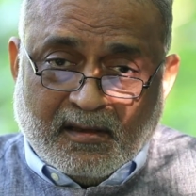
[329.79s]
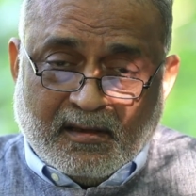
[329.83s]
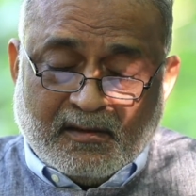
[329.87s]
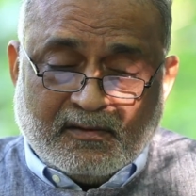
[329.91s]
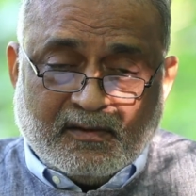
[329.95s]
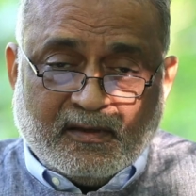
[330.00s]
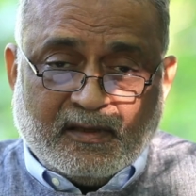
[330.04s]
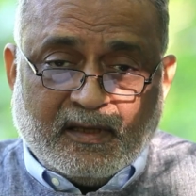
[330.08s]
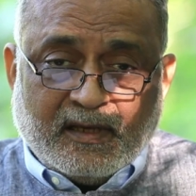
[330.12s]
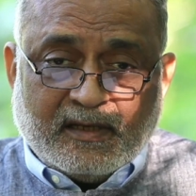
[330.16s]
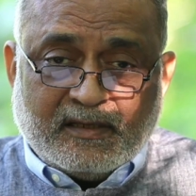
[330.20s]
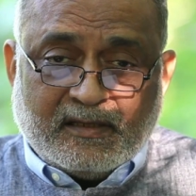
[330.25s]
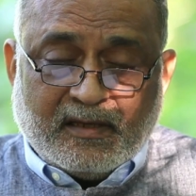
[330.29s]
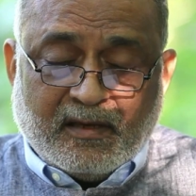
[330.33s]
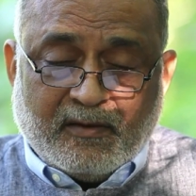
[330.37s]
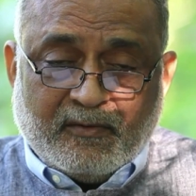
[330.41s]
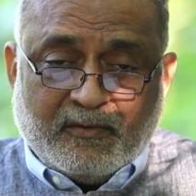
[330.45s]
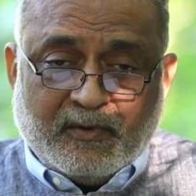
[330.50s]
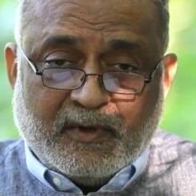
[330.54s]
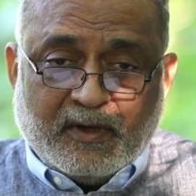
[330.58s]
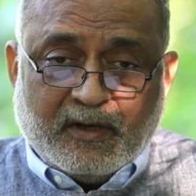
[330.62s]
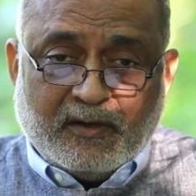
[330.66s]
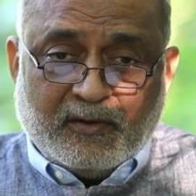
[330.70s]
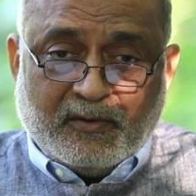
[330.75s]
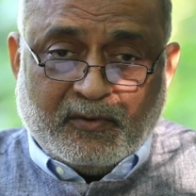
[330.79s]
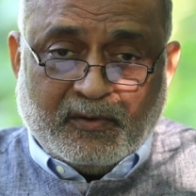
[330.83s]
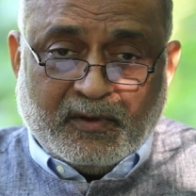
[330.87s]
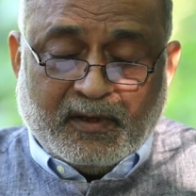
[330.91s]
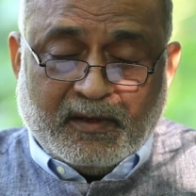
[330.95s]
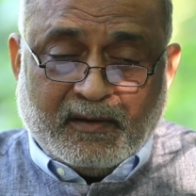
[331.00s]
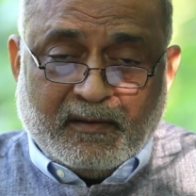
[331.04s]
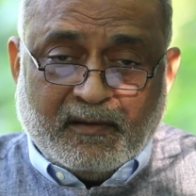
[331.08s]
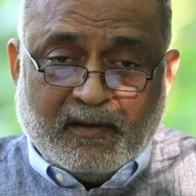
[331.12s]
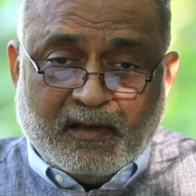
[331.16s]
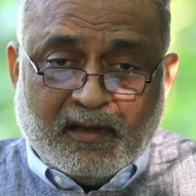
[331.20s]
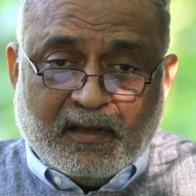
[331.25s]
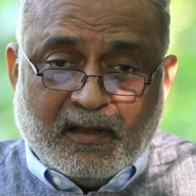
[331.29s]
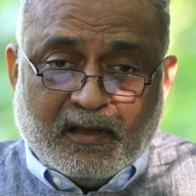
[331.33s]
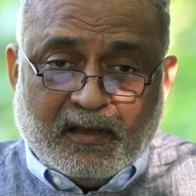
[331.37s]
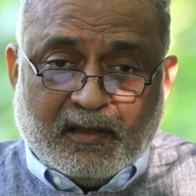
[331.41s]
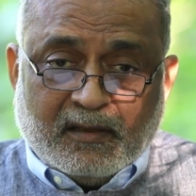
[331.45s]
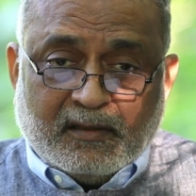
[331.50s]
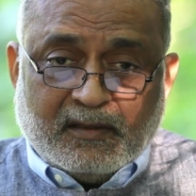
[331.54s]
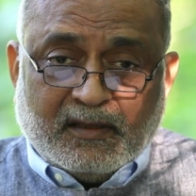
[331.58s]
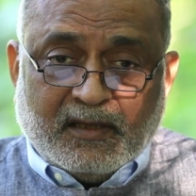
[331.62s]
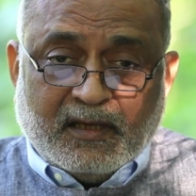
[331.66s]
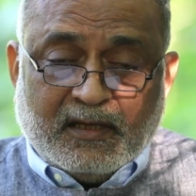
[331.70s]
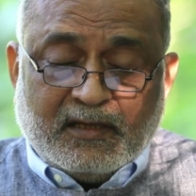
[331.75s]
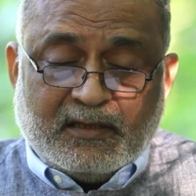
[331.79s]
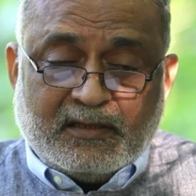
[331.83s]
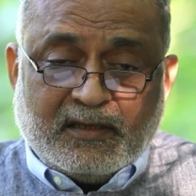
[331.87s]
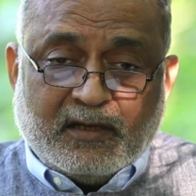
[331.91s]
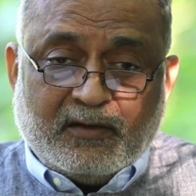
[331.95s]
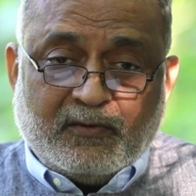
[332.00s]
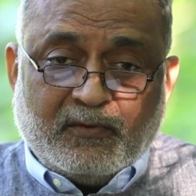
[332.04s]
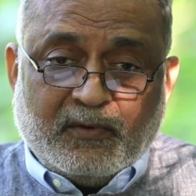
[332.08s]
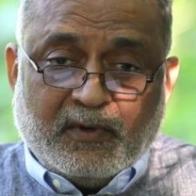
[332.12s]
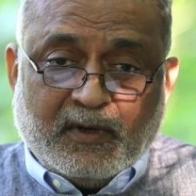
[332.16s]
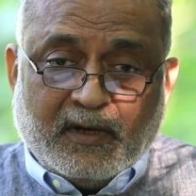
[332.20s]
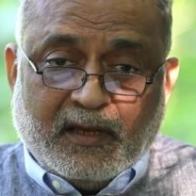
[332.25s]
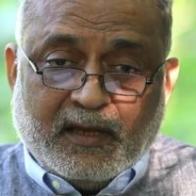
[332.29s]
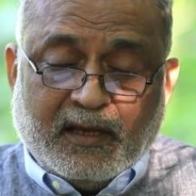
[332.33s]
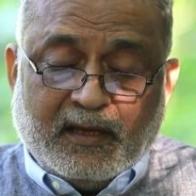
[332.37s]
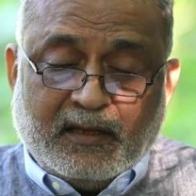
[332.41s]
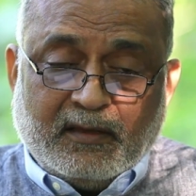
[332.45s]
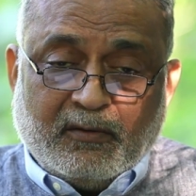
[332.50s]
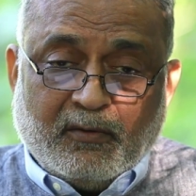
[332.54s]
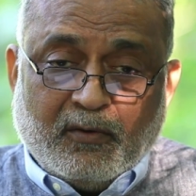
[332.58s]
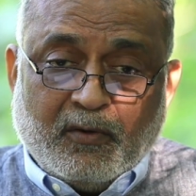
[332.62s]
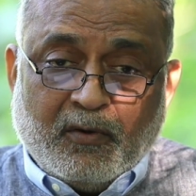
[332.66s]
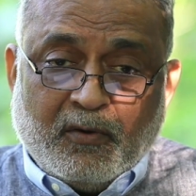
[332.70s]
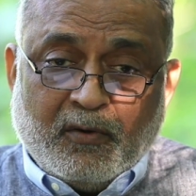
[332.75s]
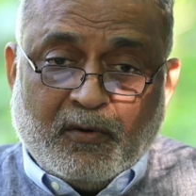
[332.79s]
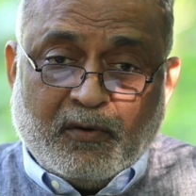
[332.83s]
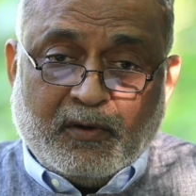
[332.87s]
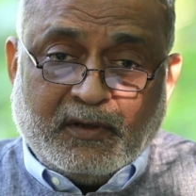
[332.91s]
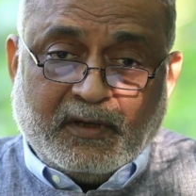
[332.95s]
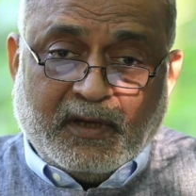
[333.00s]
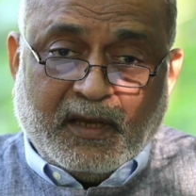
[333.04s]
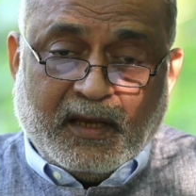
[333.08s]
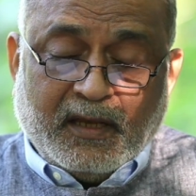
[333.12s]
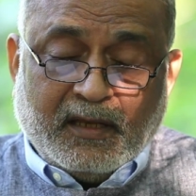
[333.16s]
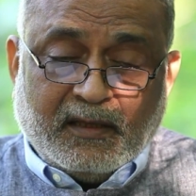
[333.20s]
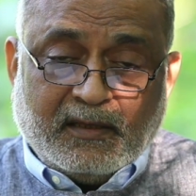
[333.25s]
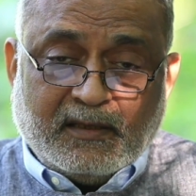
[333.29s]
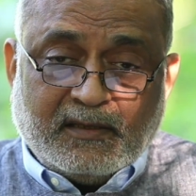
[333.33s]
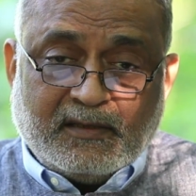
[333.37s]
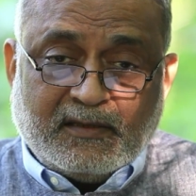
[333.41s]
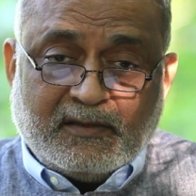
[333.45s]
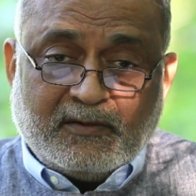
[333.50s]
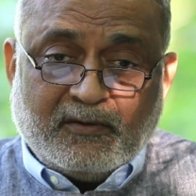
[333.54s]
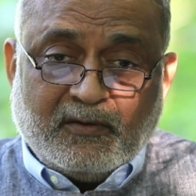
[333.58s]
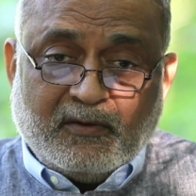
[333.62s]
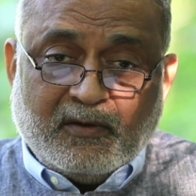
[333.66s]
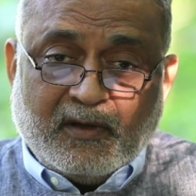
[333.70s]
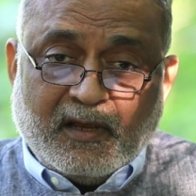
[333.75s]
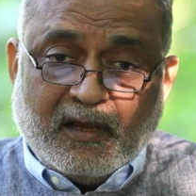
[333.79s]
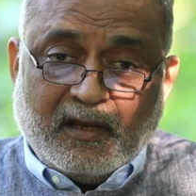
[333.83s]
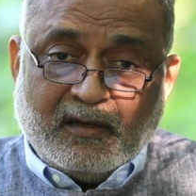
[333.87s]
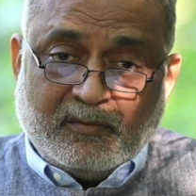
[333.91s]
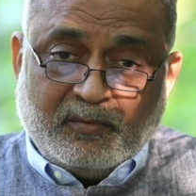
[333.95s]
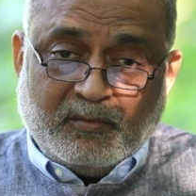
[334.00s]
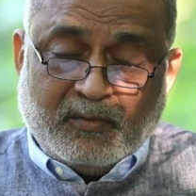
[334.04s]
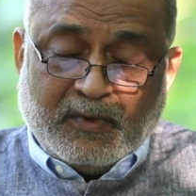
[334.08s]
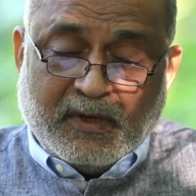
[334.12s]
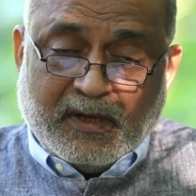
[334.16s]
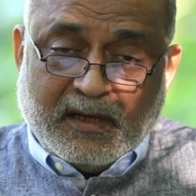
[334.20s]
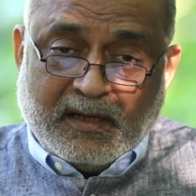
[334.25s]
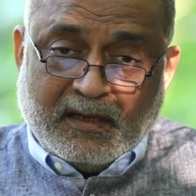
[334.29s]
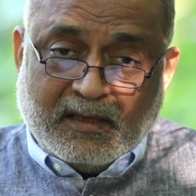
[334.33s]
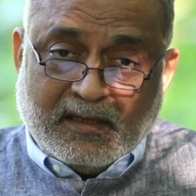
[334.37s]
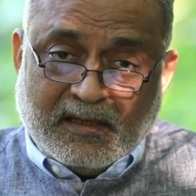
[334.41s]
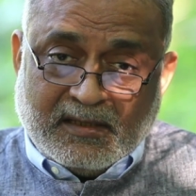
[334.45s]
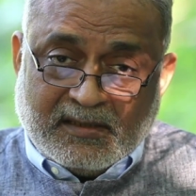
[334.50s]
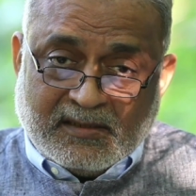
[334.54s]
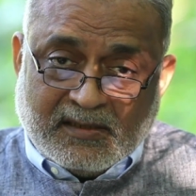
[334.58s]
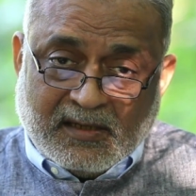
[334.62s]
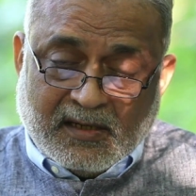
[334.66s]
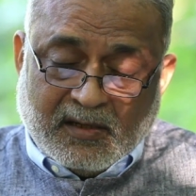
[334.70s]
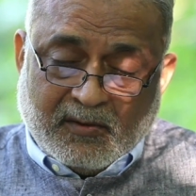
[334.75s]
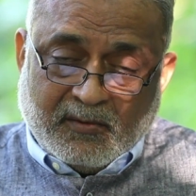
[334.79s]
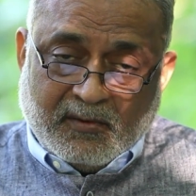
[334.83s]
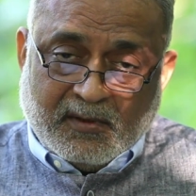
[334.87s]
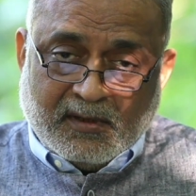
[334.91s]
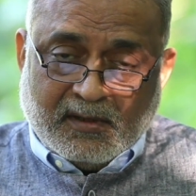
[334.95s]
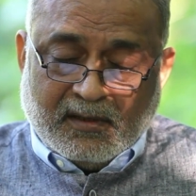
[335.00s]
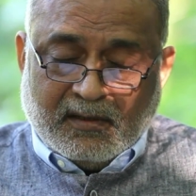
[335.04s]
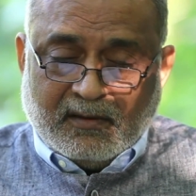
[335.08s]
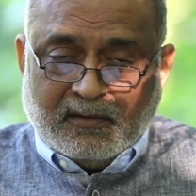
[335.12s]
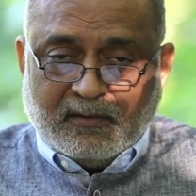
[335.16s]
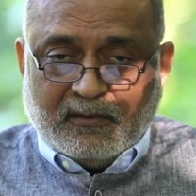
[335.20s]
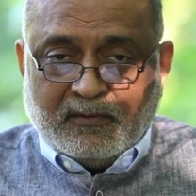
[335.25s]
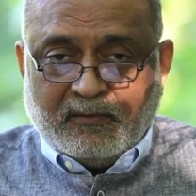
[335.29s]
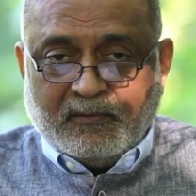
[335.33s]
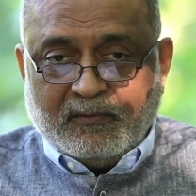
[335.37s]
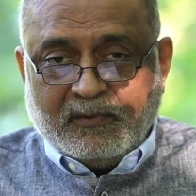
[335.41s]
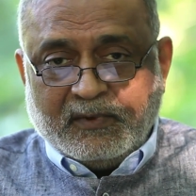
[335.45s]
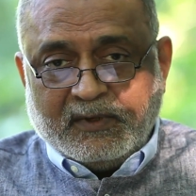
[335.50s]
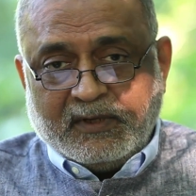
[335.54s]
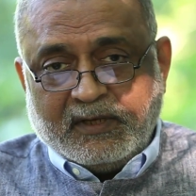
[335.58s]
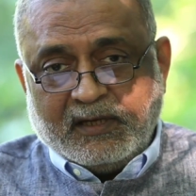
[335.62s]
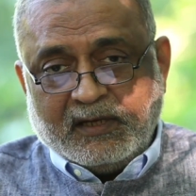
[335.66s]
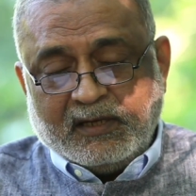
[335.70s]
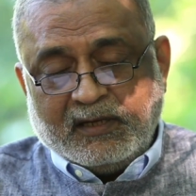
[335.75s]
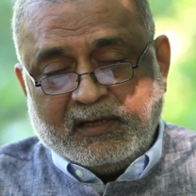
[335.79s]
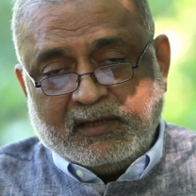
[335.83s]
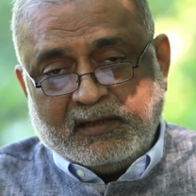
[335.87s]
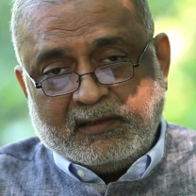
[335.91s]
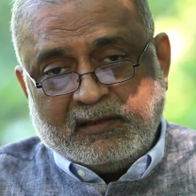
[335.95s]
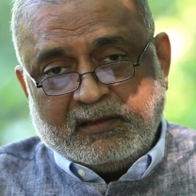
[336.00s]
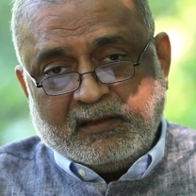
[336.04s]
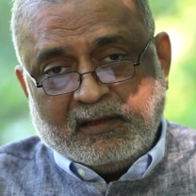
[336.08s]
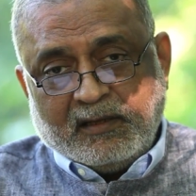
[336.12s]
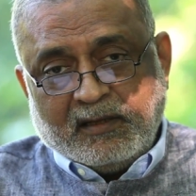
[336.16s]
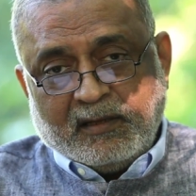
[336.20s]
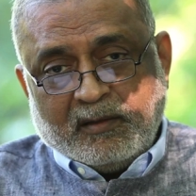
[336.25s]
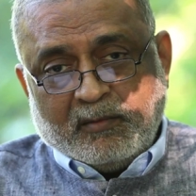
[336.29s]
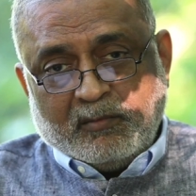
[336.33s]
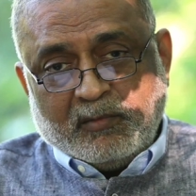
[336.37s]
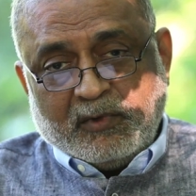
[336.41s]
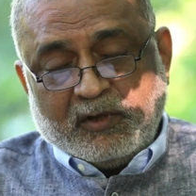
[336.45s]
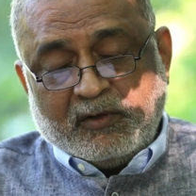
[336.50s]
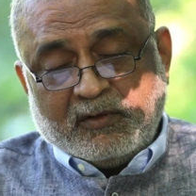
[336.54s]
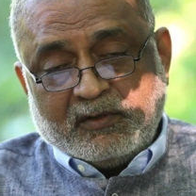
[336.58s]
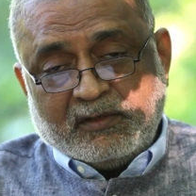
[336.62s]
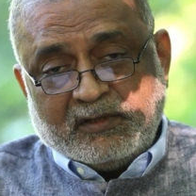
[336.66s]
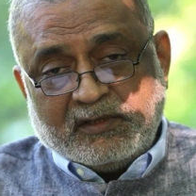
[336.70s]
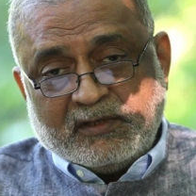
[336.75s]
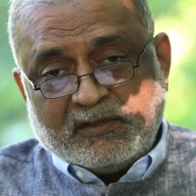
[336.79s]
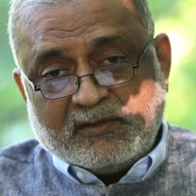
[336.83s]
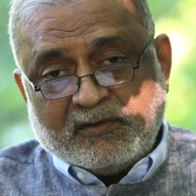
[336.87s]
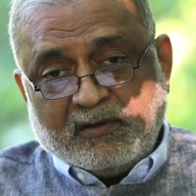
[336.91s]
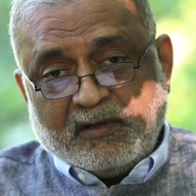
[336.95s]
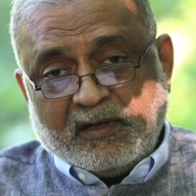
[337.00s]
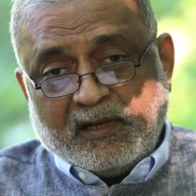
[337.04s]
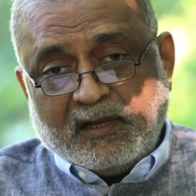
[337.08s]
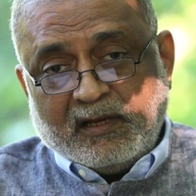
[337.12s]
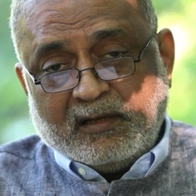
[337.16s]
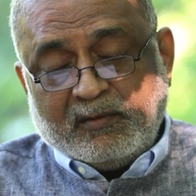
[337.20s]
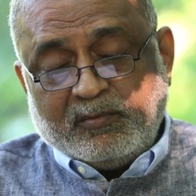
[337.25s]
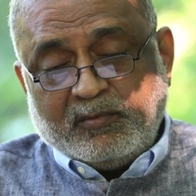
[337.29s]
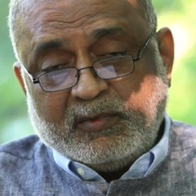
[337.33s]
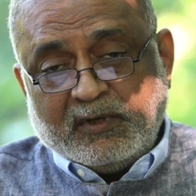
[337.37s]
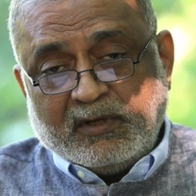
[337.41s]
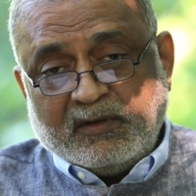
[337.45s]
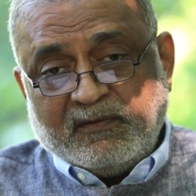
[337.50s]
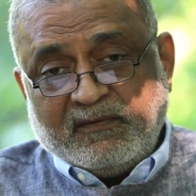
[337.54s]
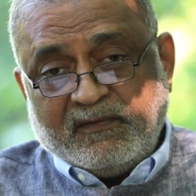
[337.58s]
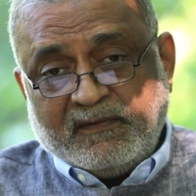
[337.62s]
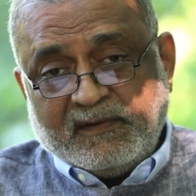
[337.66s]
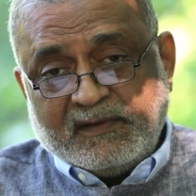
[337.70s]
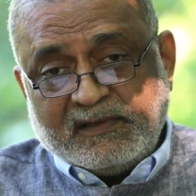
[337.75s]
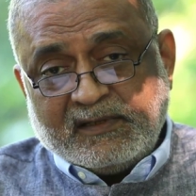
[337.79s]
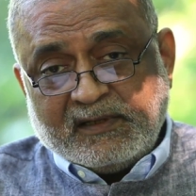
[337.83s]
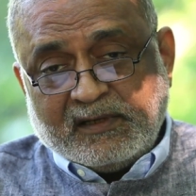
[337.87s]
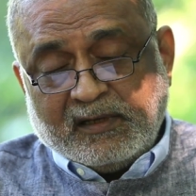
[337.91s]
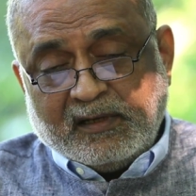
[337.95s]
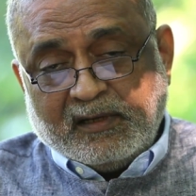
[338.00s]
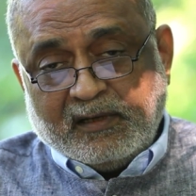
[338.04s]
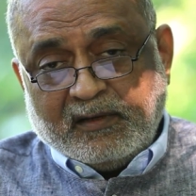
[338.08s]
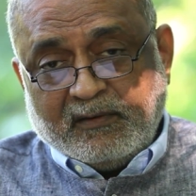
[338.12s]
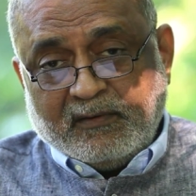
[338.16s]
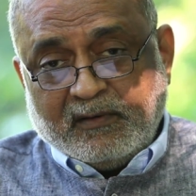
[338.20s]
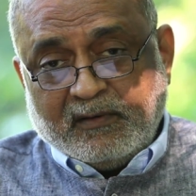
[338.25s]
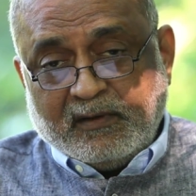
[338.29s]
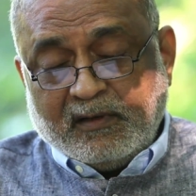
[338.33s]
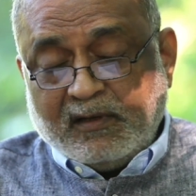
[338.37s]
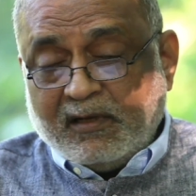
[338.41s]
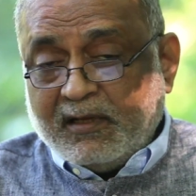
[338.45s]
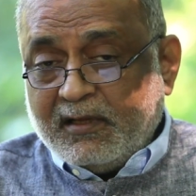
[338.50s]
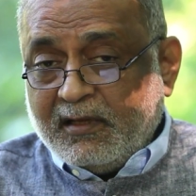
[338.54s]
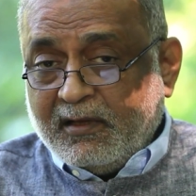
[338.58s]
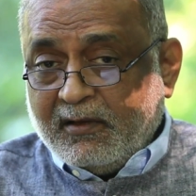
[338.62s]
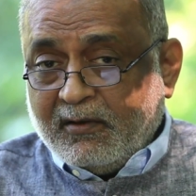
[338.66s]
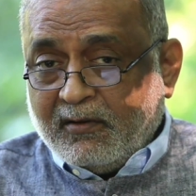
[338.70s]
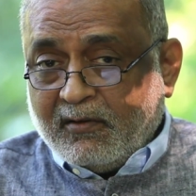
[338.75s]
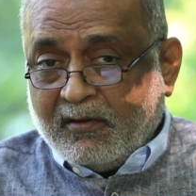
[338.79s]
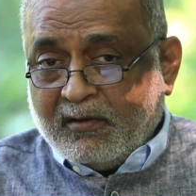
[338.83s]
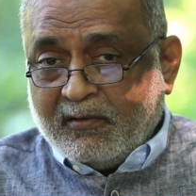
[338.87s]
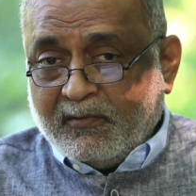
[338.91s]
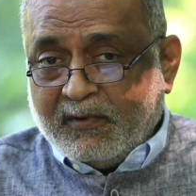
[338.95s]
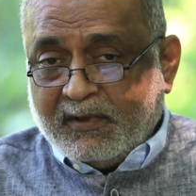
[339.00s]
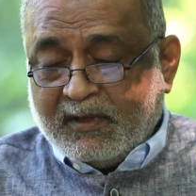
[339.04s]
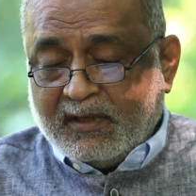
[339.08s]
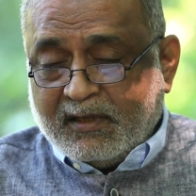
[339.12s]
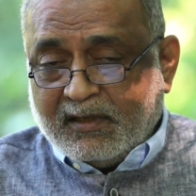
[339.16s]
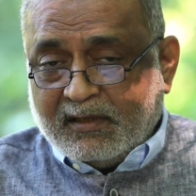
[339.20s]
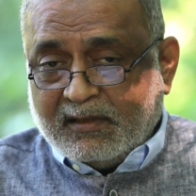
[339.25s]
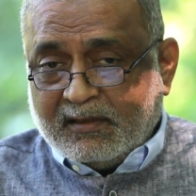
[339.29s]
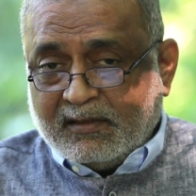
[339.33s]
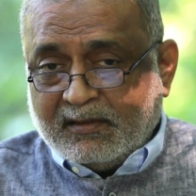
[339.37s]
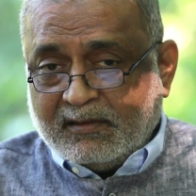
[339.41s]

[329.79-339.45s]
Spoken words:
So that's how we are doing. Things that we like, okay, this is going to help me at this level. We take it because it's going to help me at a physical level. Nothing wrong with it.